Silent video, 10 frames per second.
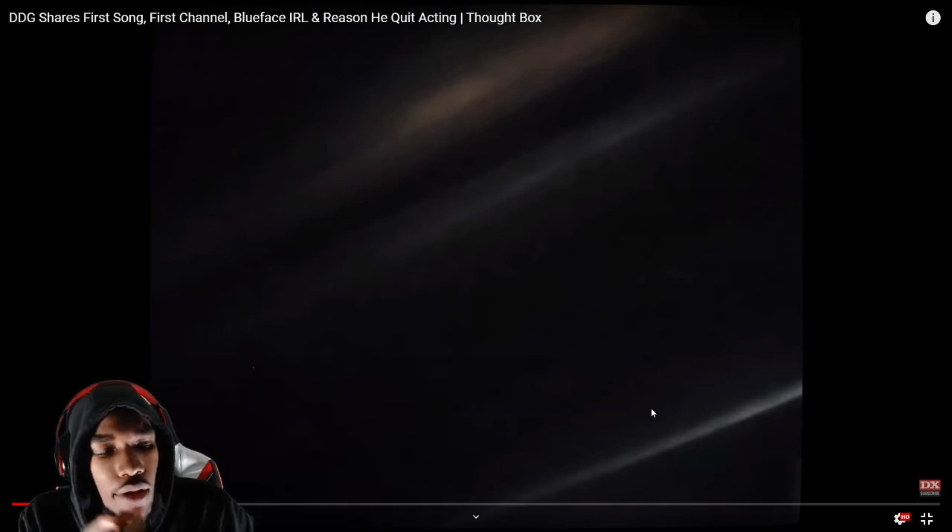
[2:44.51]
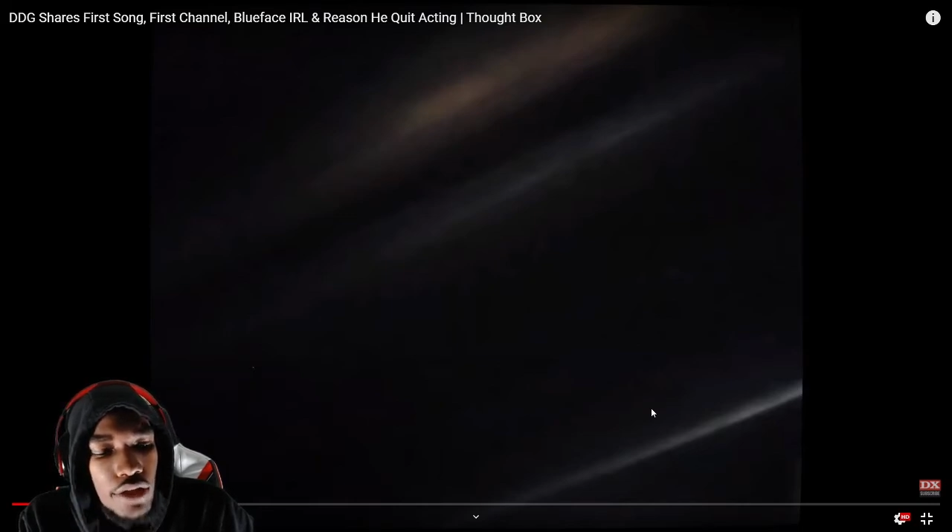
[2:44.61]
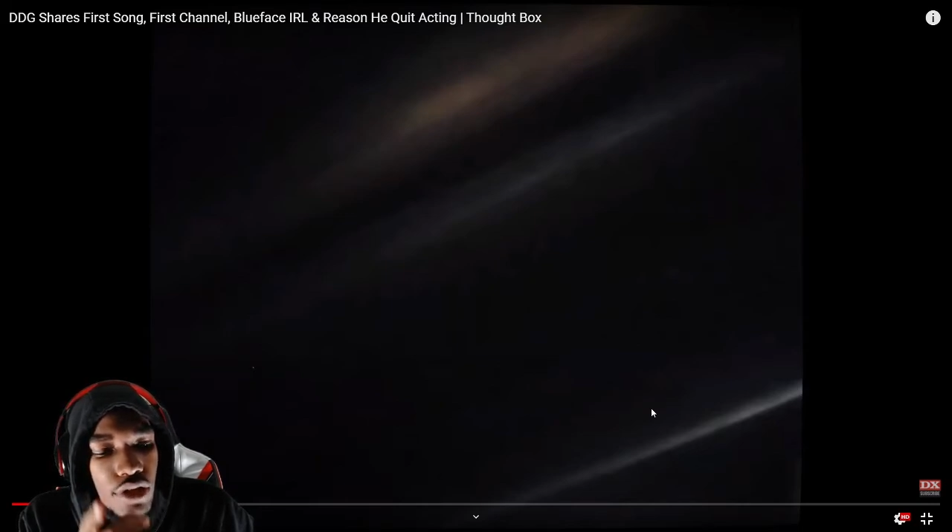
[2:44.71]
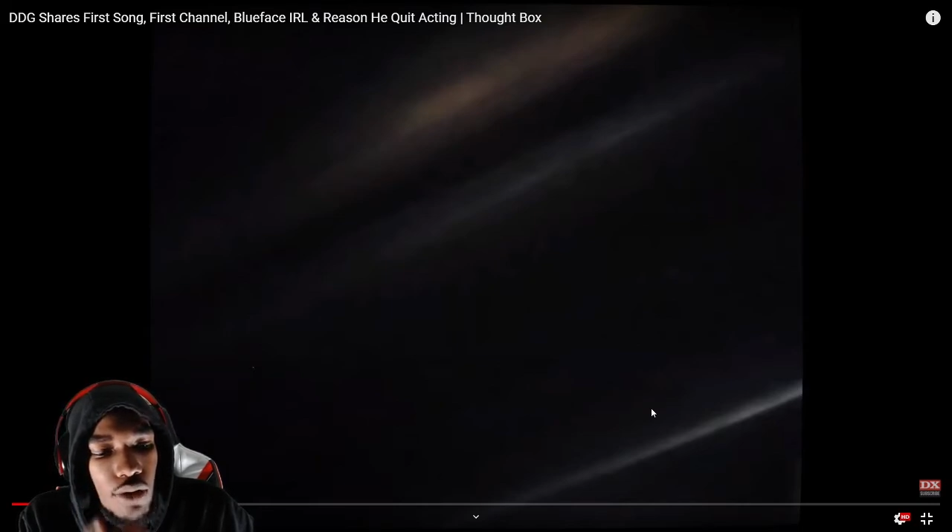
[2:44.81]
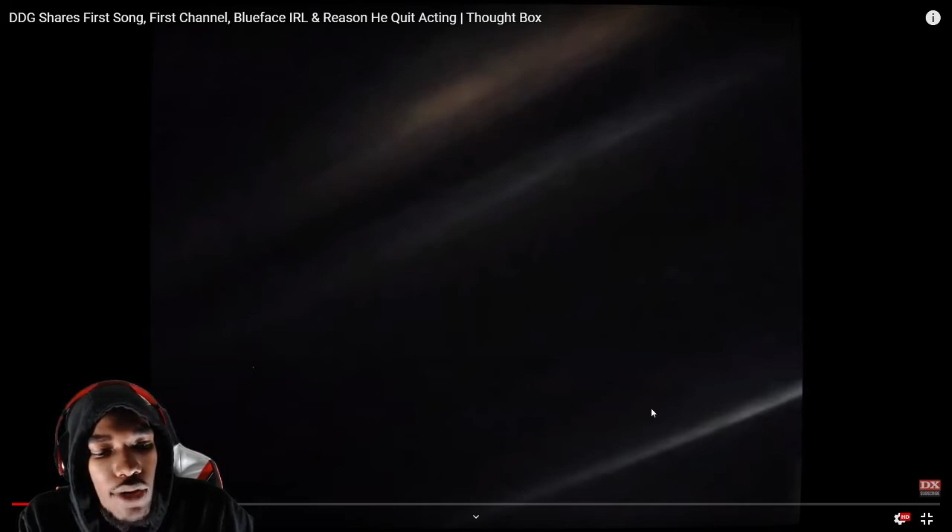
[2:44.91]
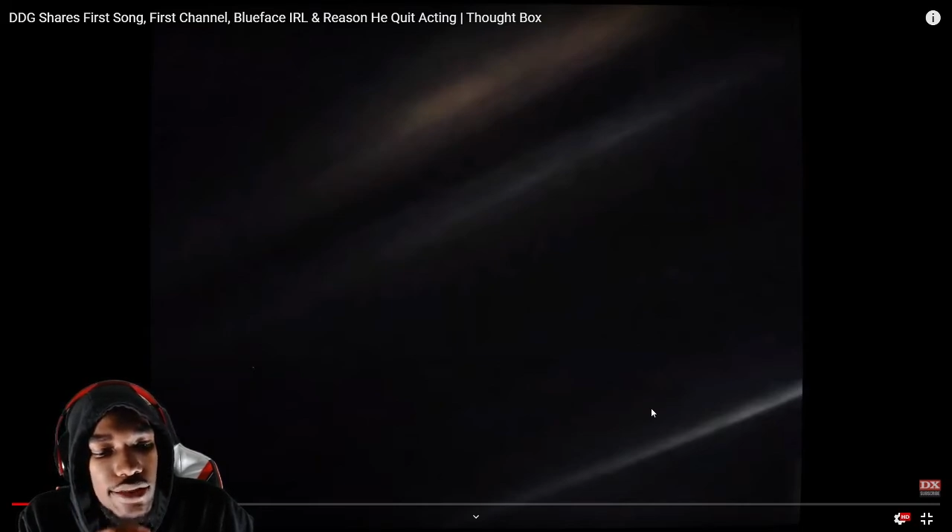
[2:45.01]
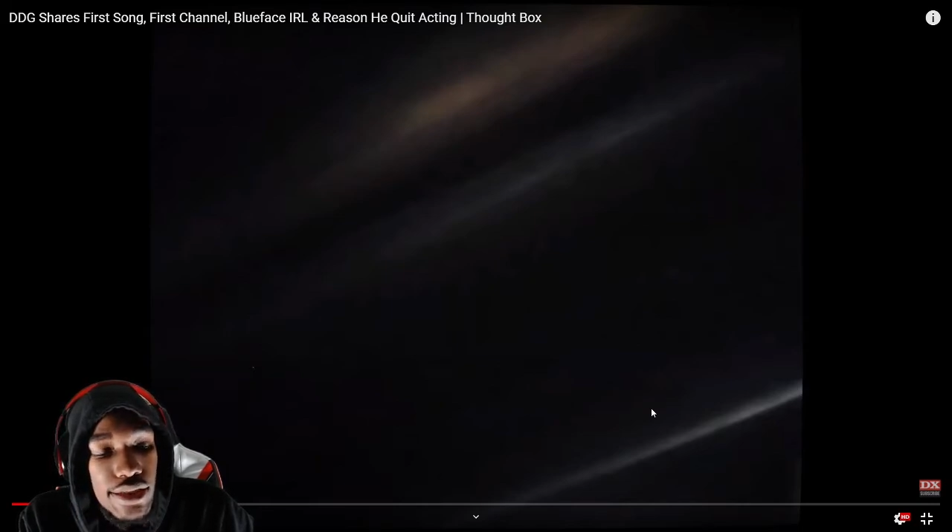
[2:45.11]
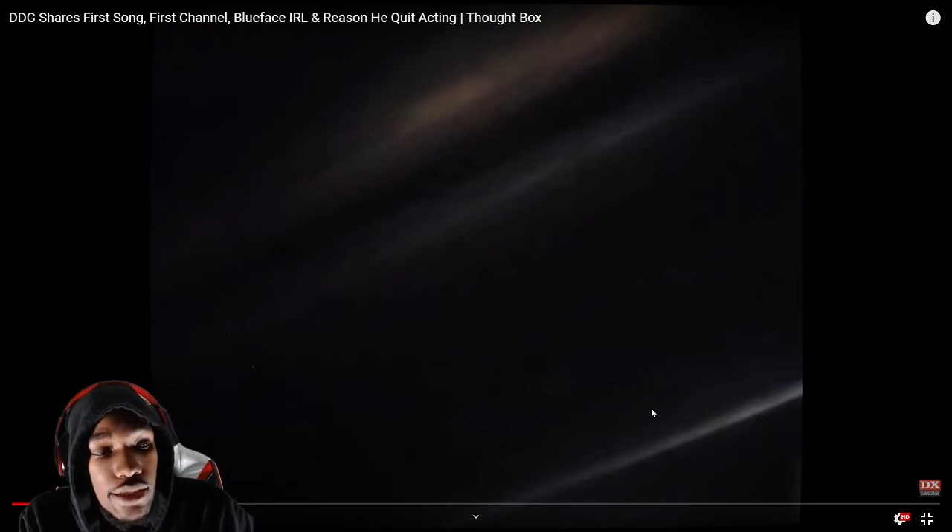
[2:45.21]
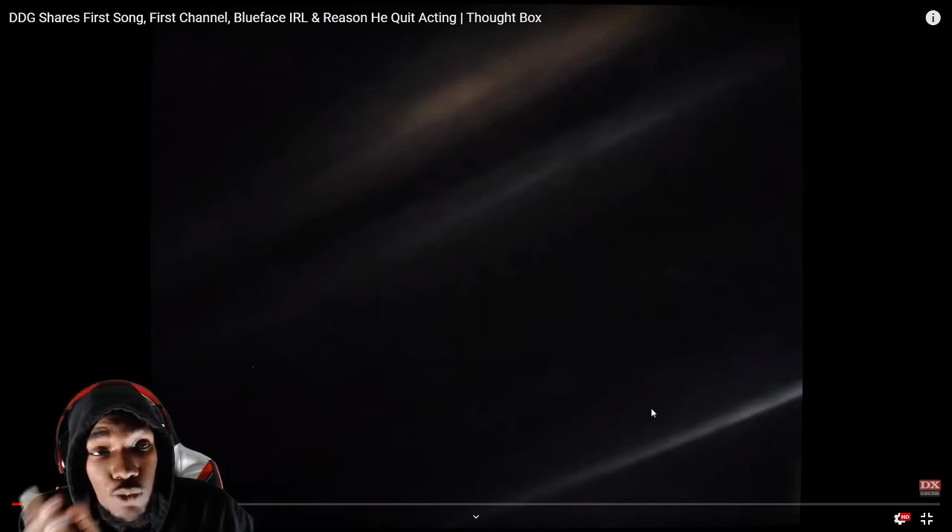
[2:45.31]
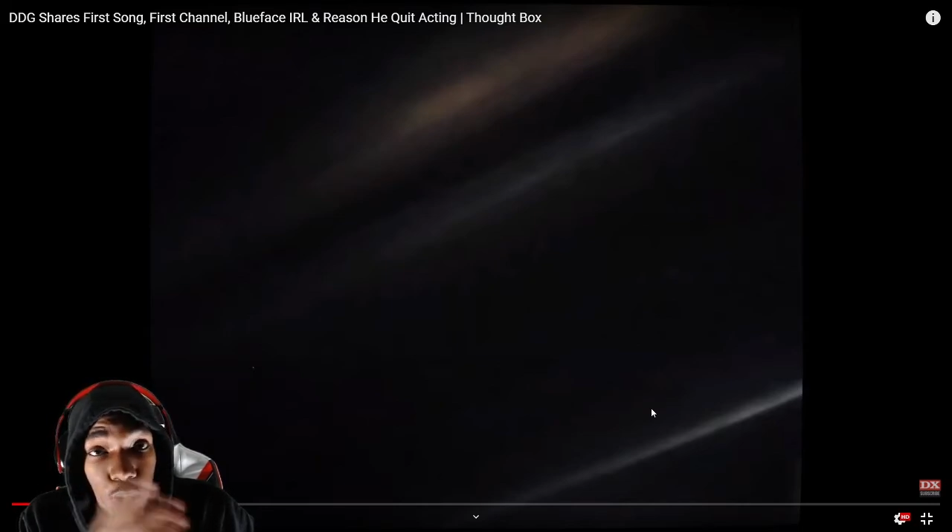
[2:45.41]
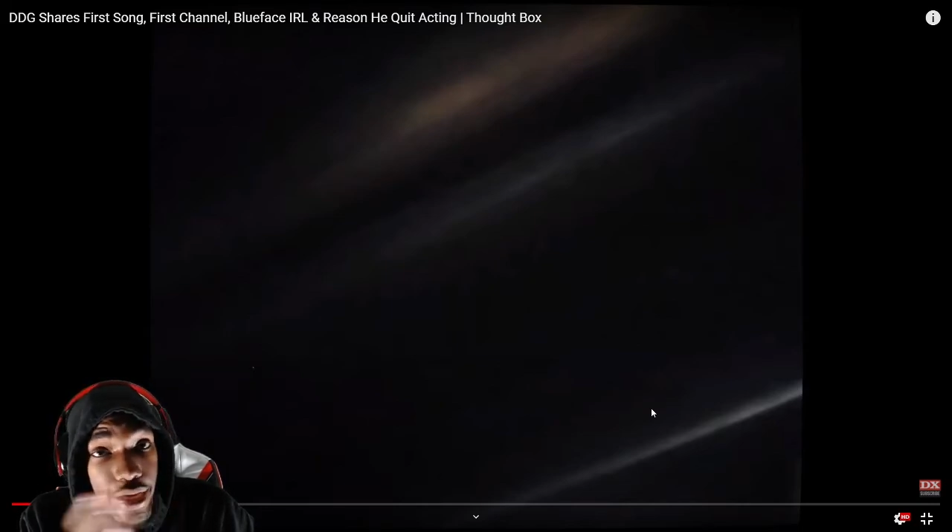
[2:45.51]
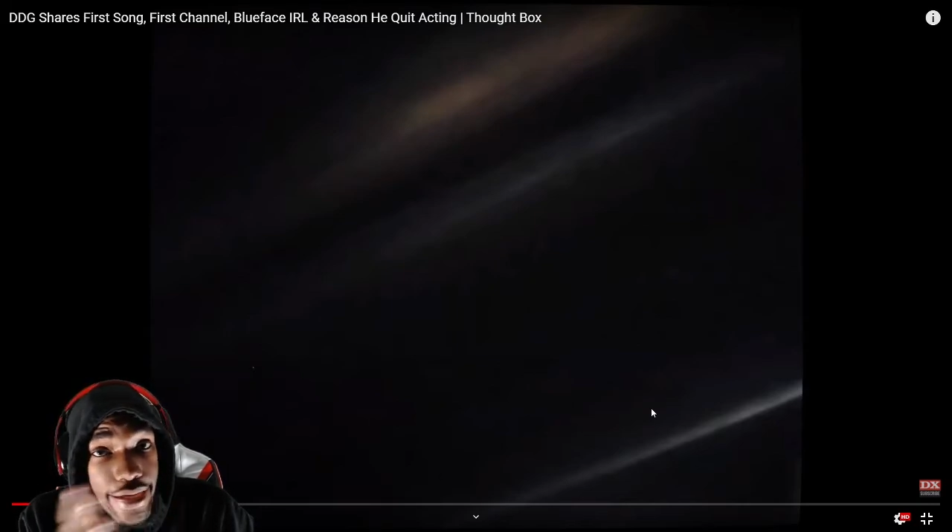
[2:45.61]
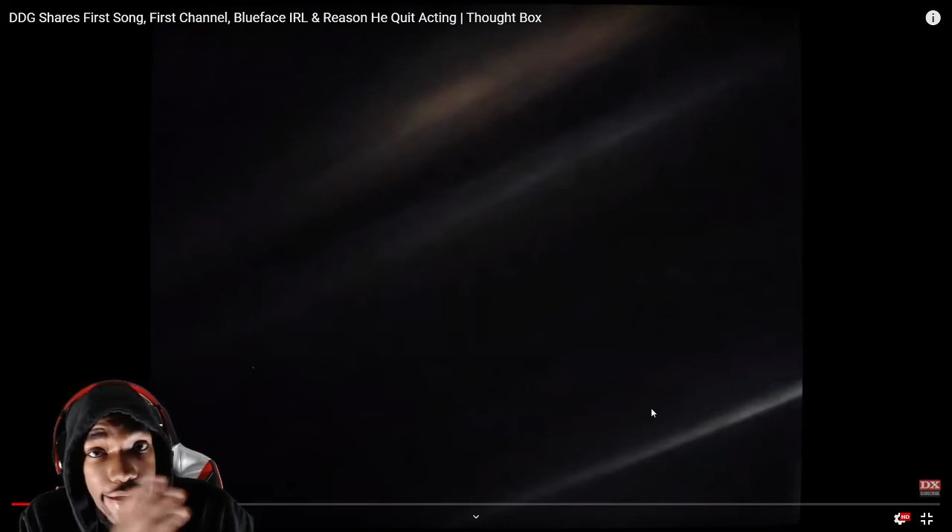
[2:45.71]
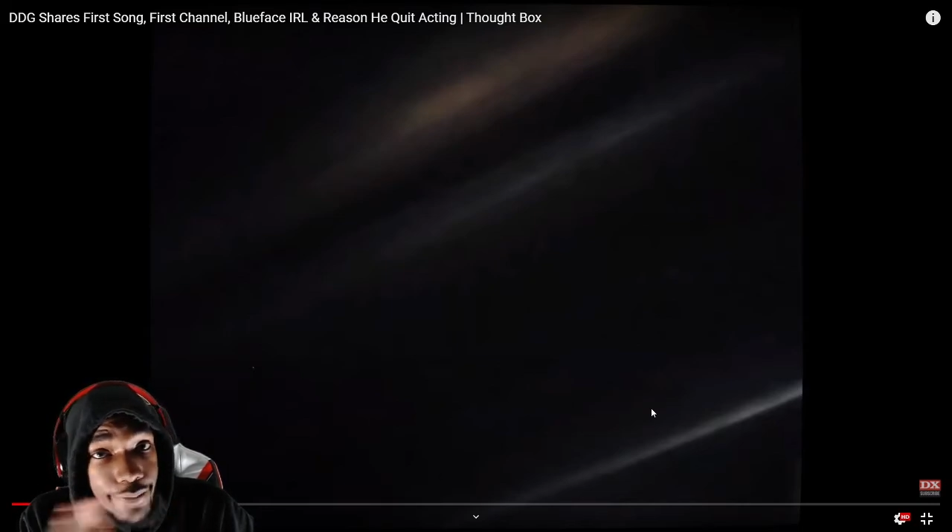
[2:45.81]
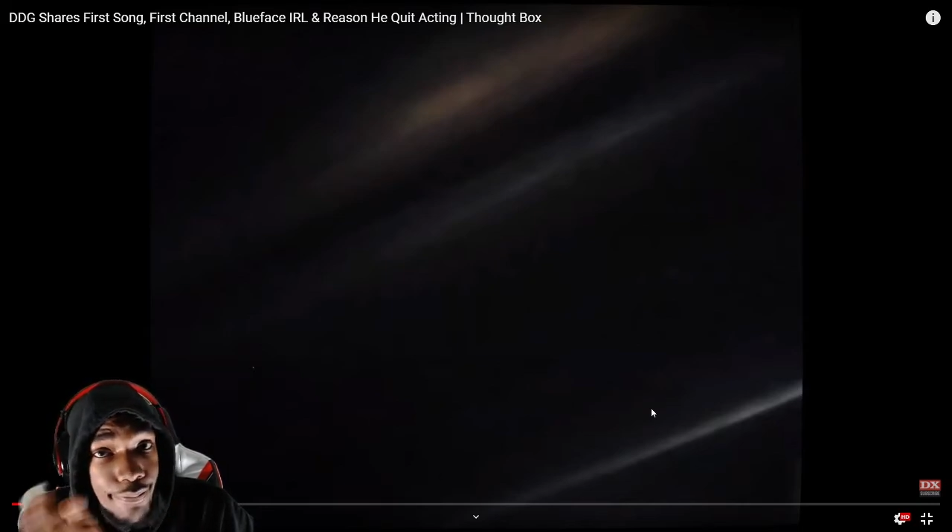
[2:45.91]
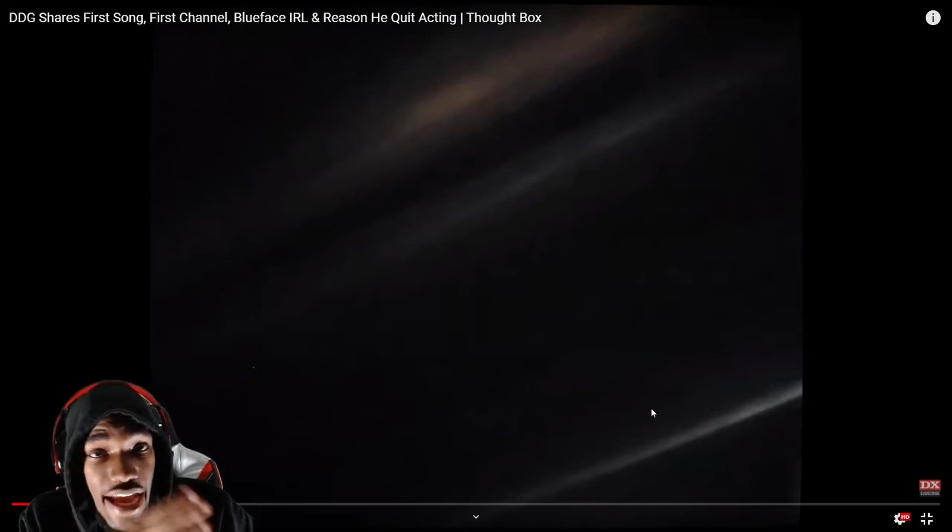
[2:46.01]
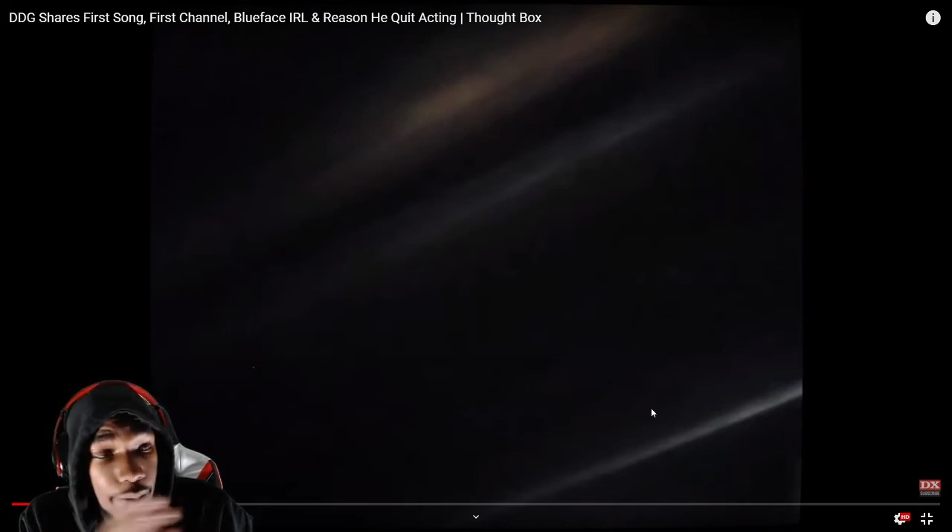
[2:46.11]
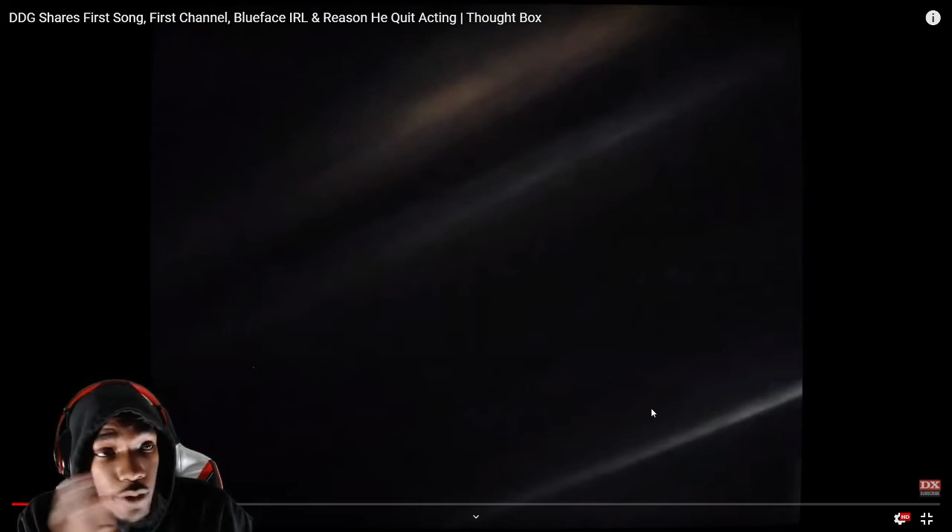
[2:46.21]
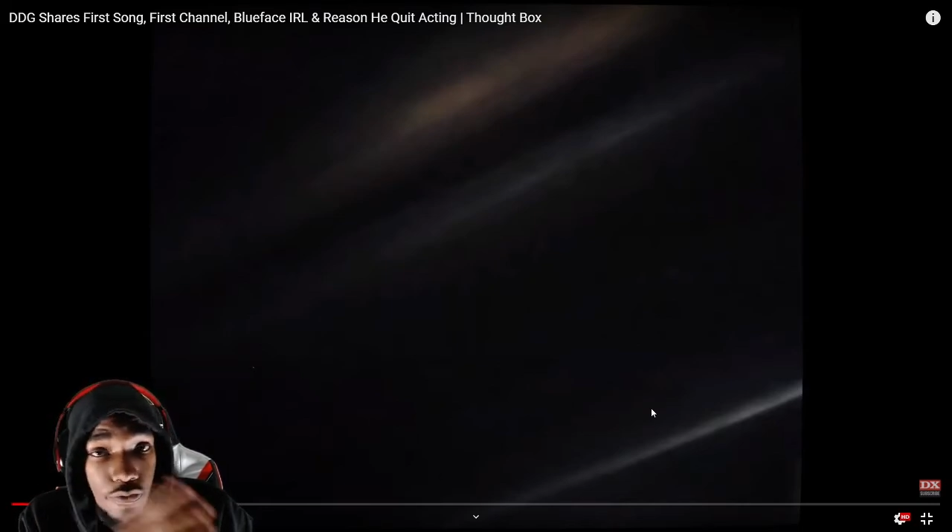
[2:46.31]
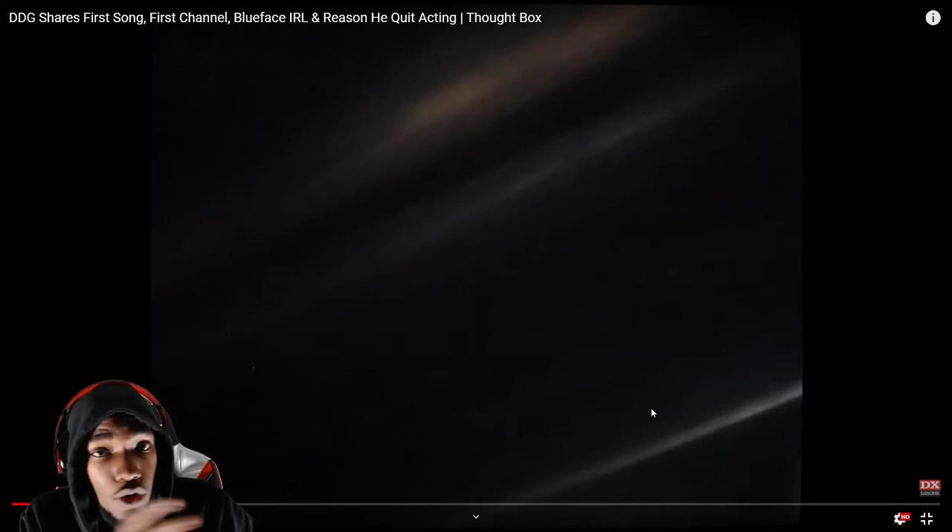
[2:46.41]
I started watching him way back
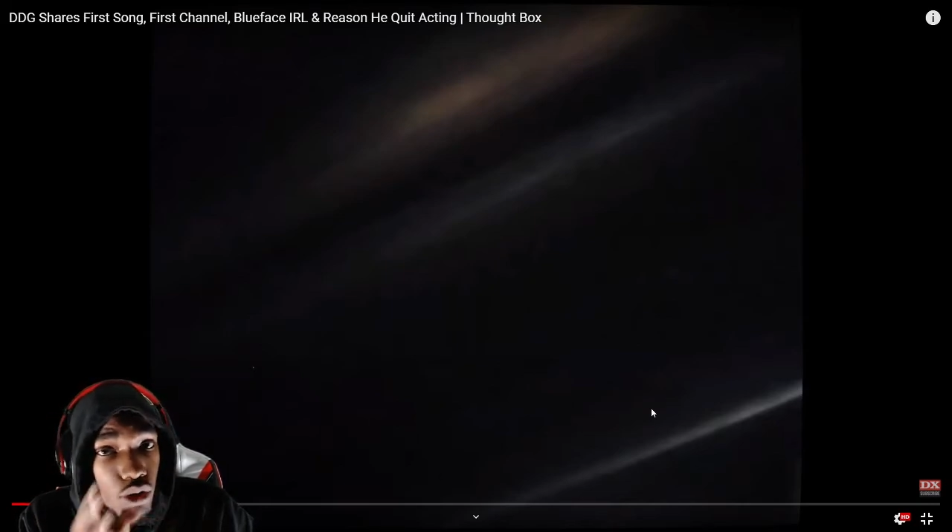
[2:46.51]
before